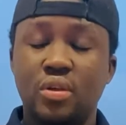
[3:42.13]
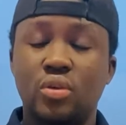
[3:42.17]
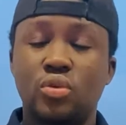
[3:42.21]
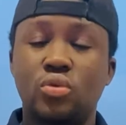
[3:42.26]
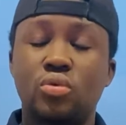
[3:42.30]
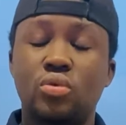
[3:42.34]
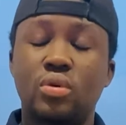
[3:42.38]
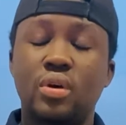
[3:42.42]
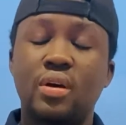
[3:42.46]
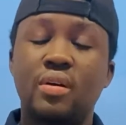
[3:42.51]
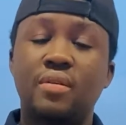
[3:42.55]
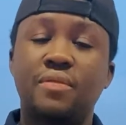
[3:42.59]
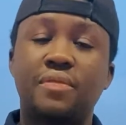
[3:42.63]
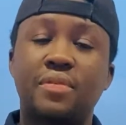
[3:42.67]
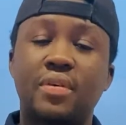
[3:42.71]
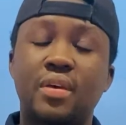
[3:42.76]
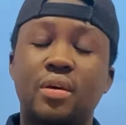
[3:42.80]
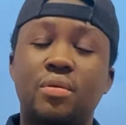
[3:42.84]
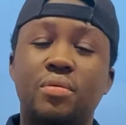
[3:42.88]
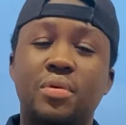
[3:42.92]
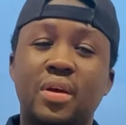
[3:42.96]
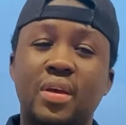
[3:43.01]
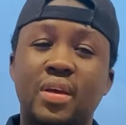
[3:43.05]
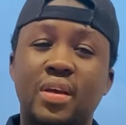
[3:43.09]
So healthcare
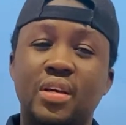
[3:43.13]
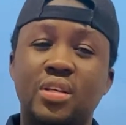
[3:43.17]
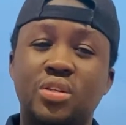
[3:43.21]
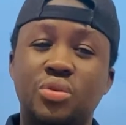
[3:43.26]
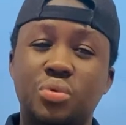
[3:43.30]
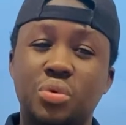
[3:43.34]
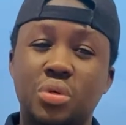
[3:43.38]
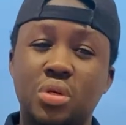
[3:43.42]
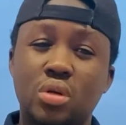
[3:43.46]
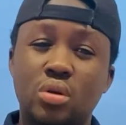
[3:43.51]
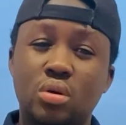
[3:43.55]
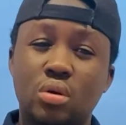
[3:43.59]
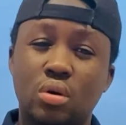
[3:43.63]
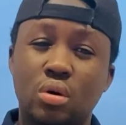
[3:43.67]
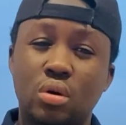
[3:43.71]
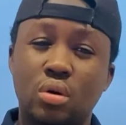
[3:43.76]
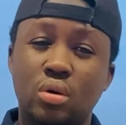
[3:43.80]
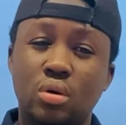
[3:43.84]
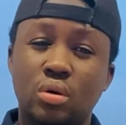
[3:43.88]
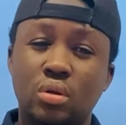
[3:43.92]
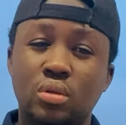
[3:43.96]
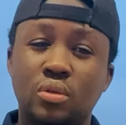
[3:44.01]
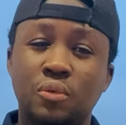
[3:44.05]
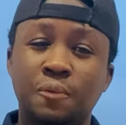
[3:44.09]
workers within
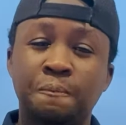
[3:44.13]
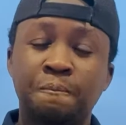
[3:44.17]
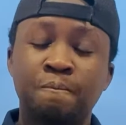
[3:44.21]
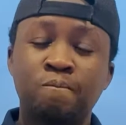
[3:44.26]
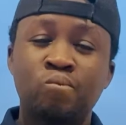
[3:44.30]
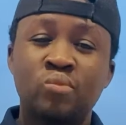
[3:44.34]
all